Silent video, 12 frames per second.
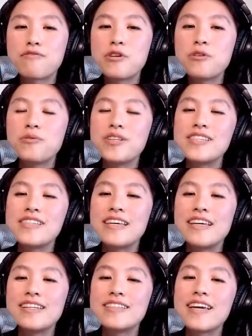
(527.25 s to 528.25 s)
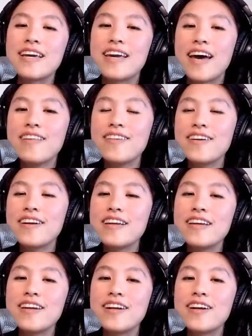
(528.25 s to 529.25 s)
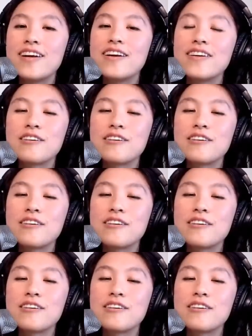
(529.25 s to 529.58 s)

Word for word: frequency together here,